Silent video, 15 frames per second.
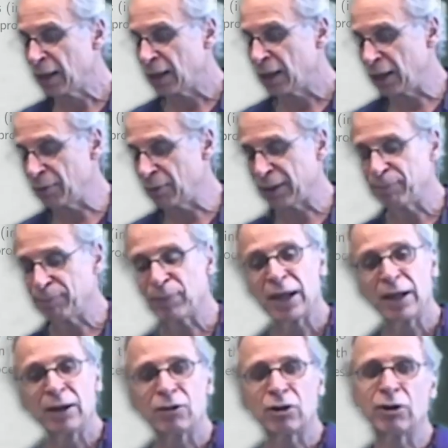Anyway,
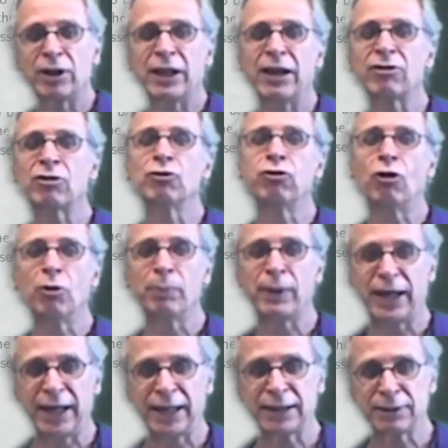so it has to fall
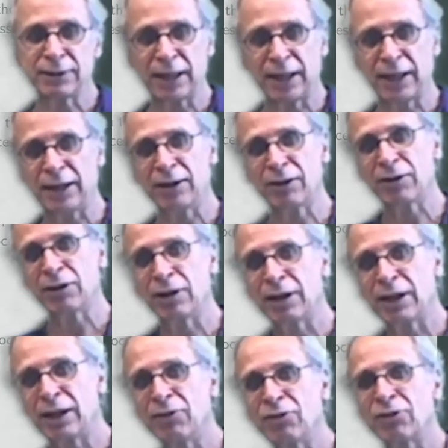back and it
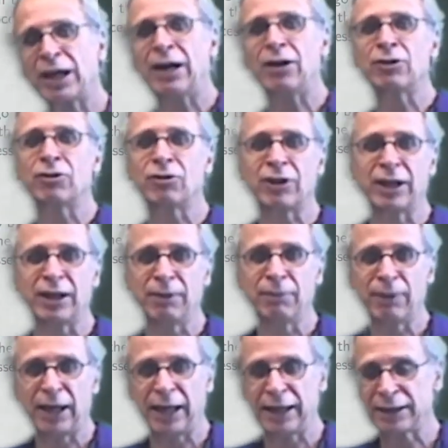gives out the
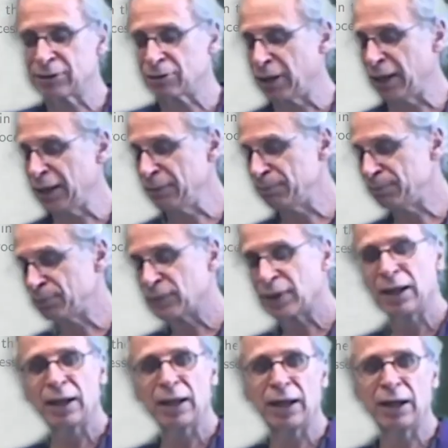X-ray,
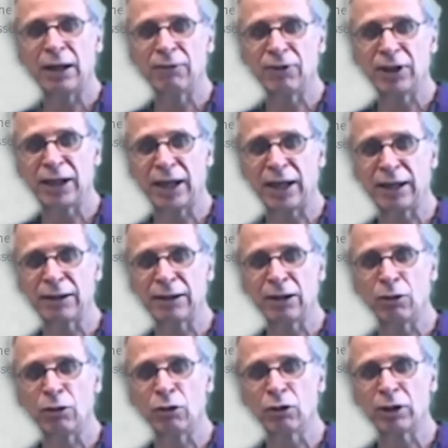and we can
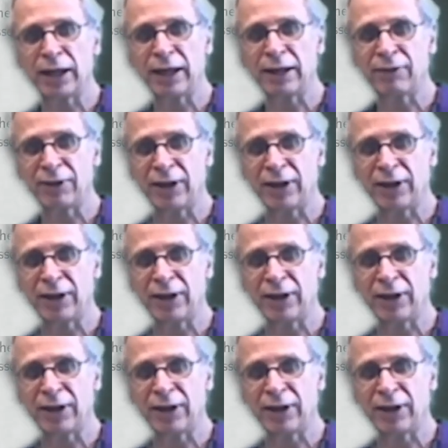look at the